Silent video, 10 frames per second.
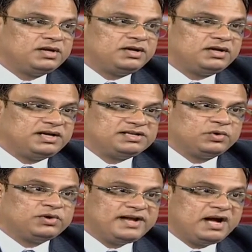is
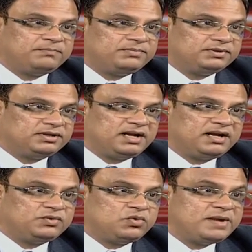holding up. There
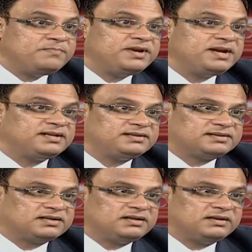are no
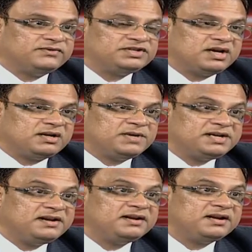NPAs which are
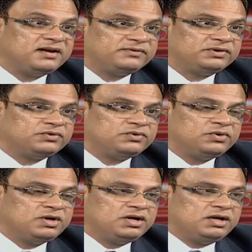material enough
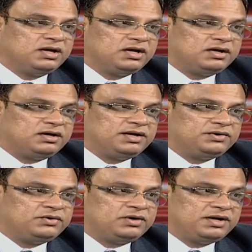to,
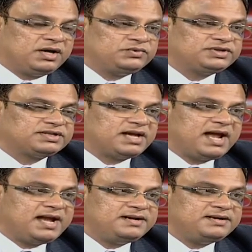you know, announce.
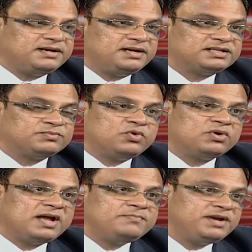And it's
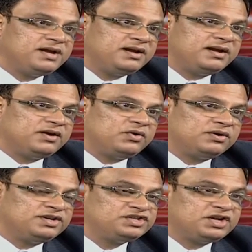more NPA
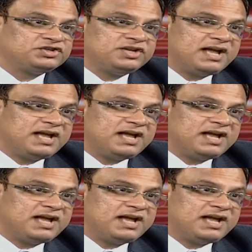or restructuring